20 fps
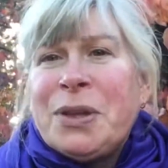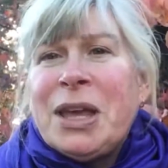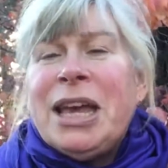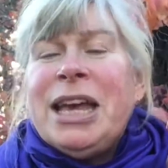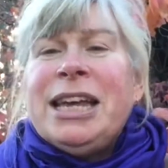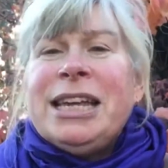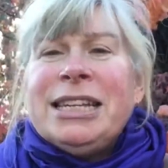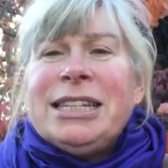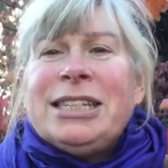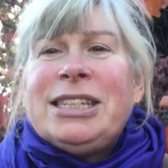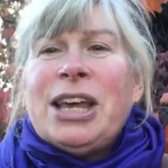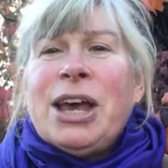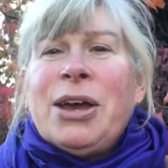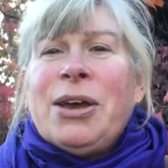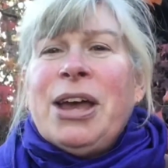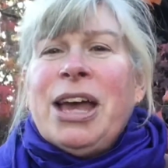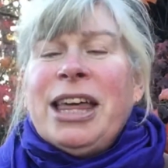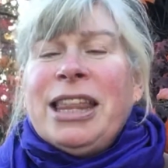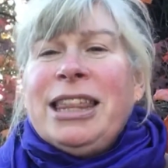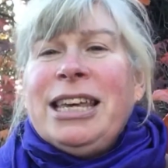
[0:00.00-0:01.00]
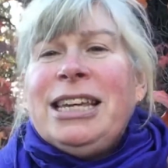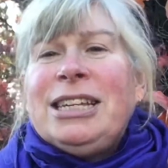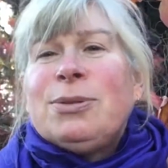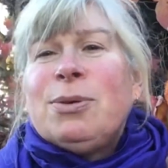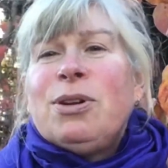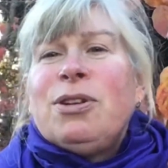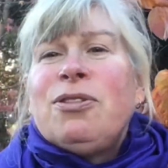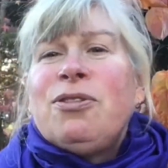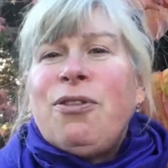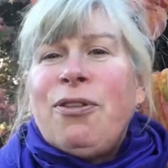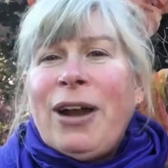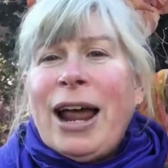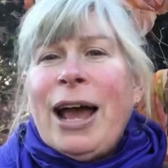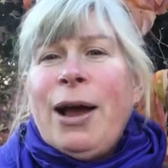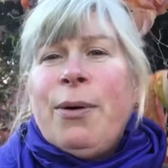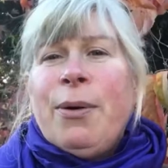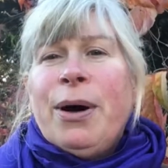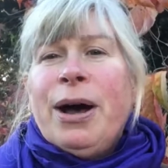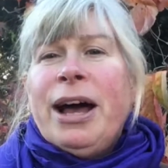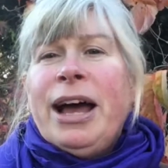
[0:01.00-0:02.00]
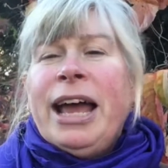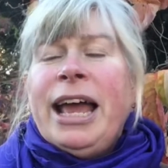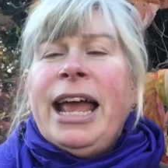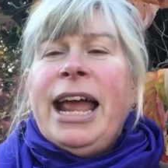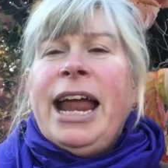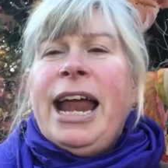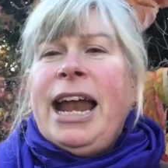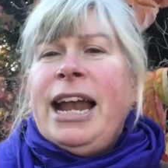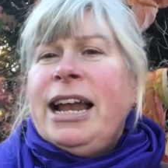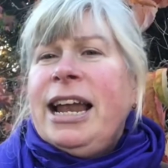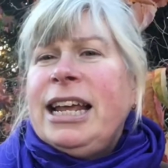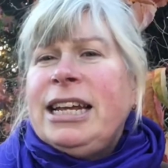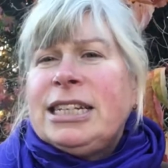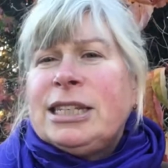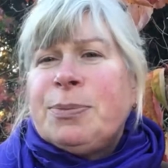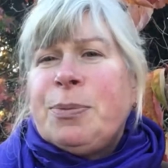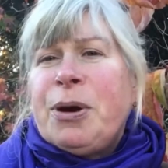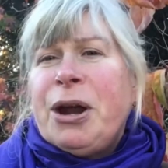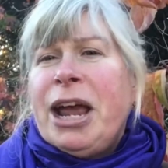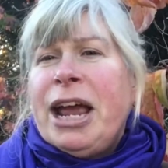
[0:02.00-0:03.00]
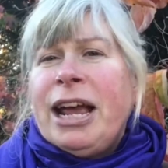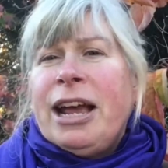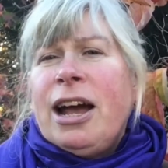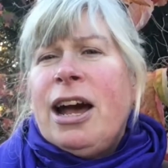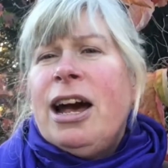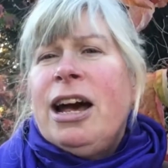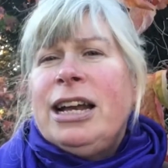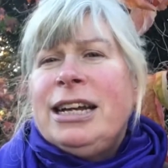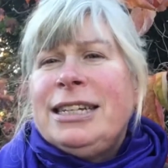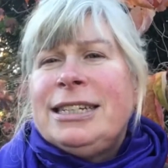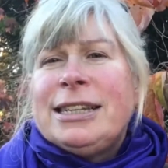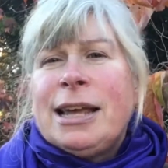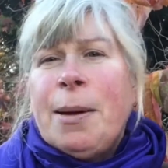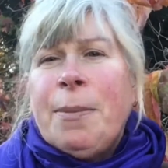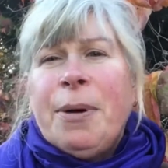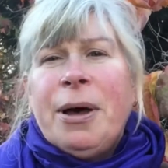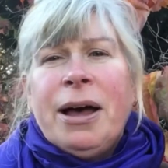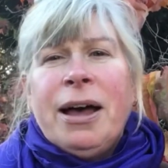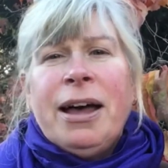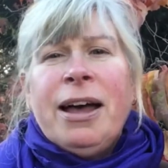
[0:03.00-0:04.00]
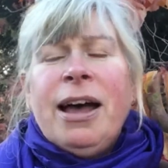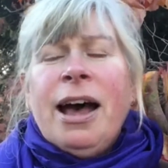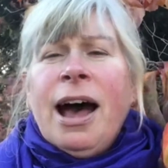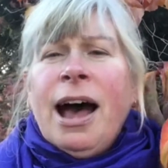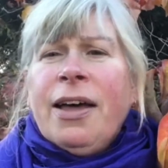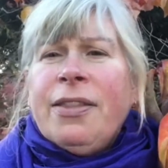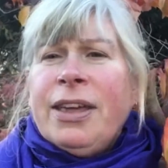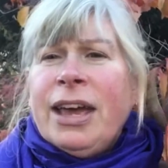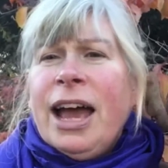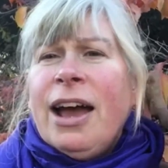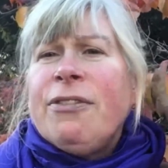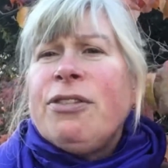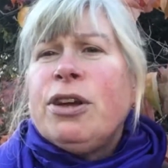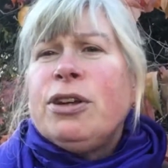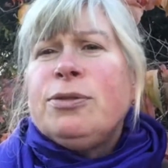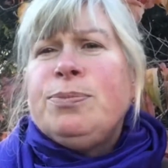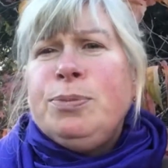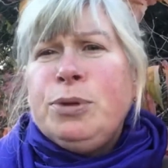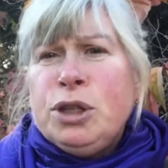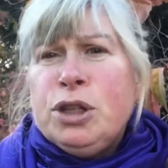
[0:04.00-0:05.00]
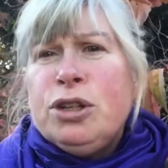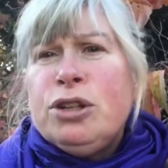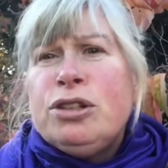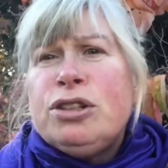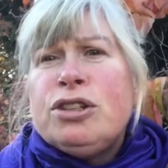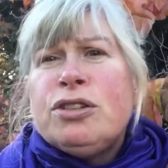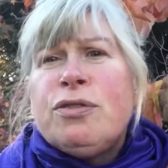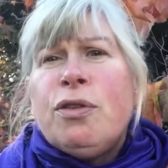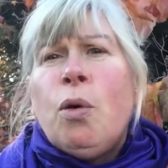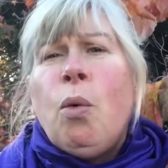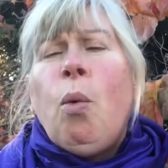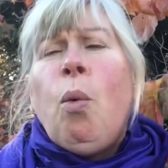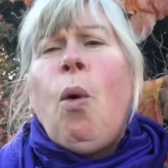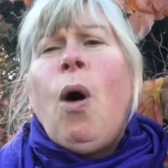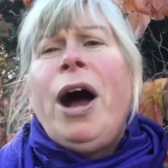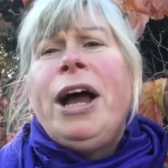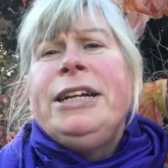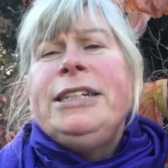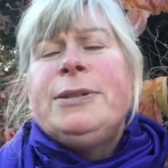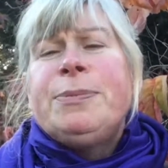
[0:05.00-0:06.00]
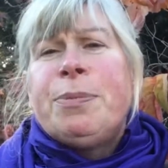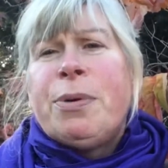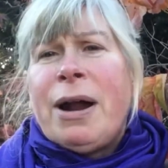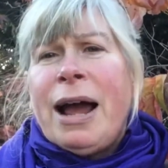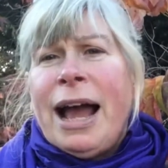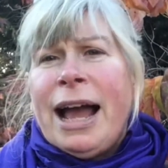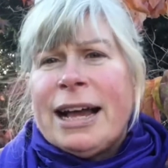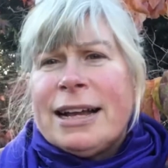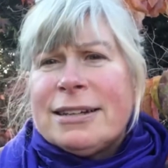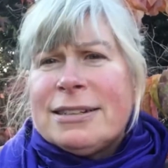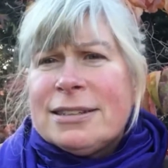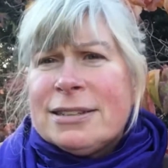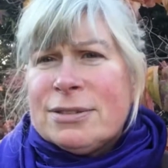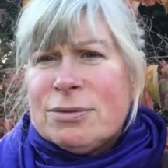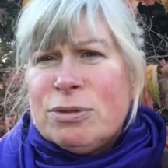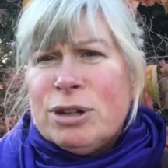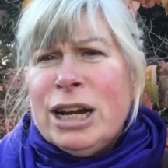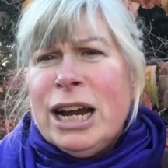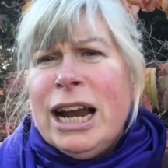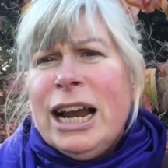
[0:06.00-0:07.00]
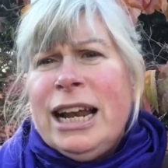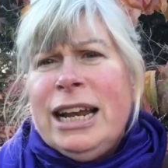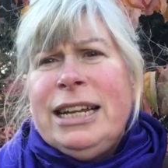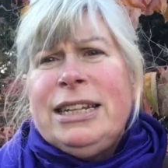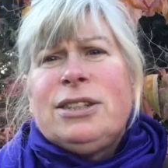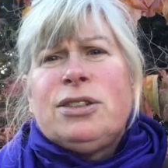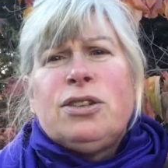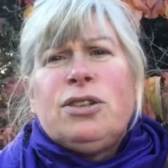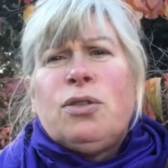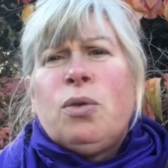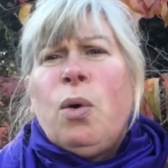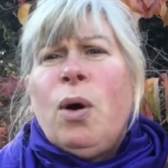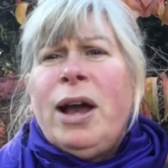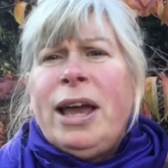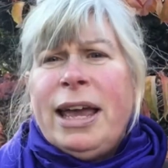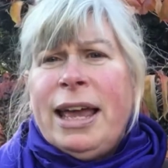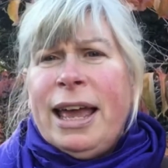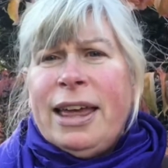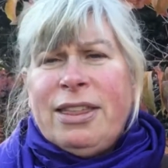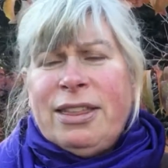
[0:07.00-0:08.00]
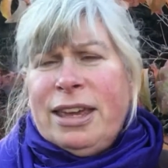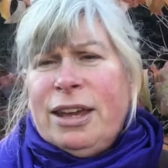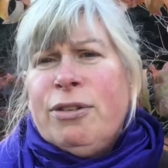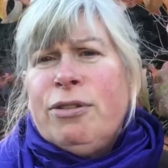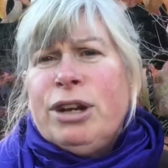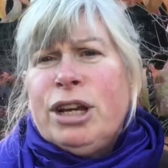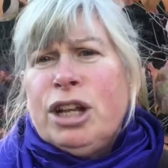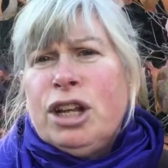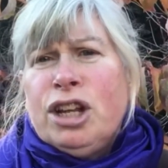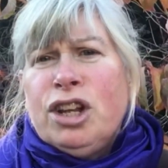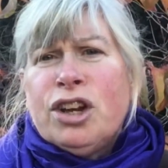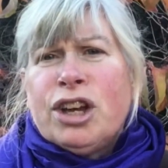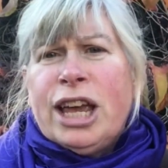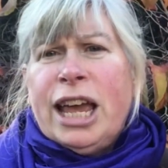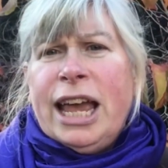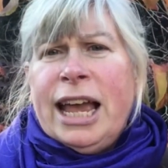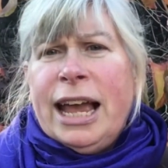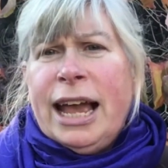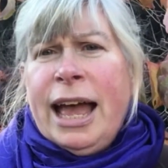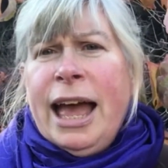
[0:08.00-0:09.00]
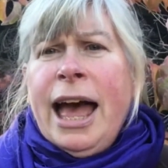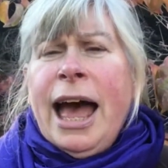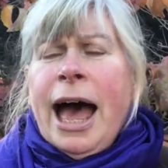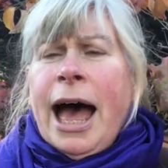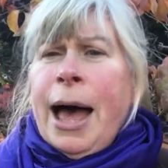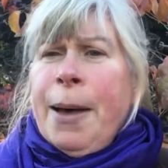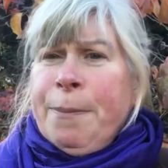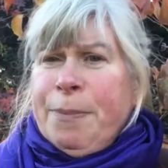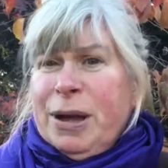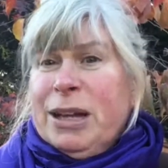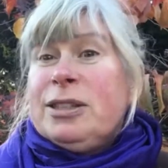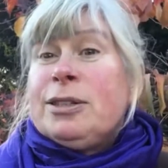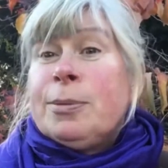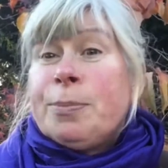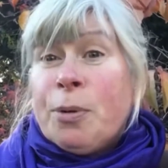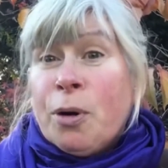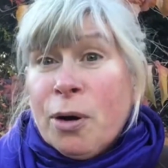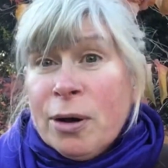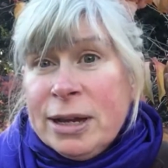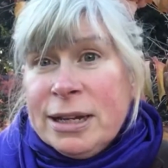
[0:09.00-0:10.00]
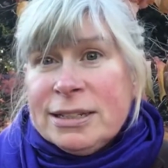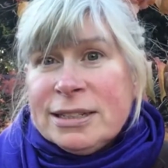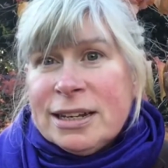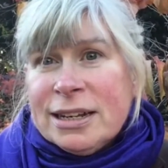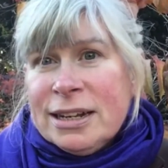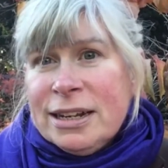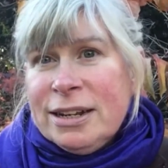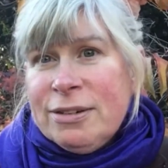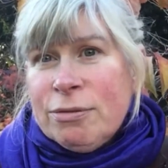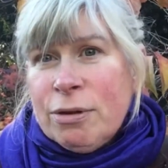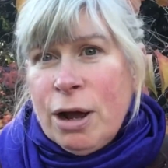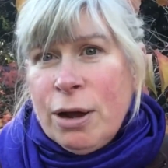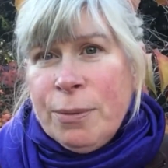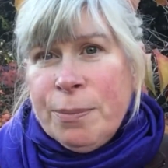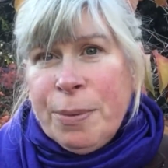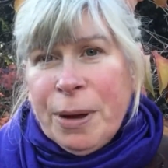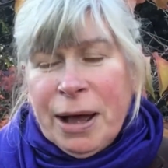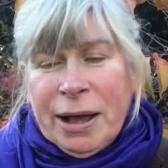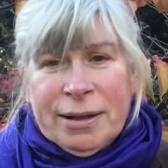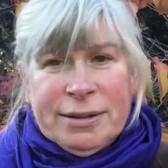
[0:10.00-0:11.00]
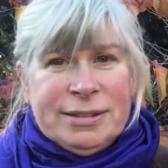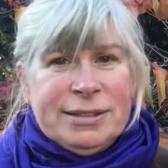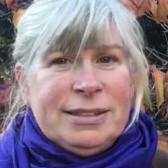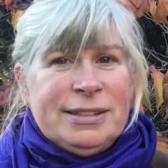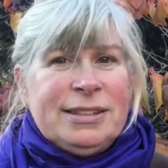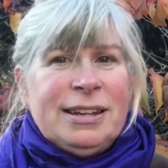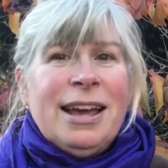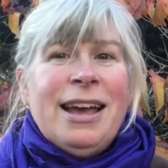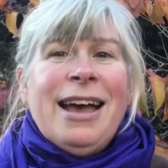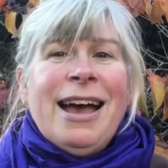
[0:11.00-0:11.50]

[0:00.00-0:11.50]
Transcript: So these ones flower in late spring, early summer, and they have those beautiful white bracts, really sort of quite ethereal looking, but surprisingly robust.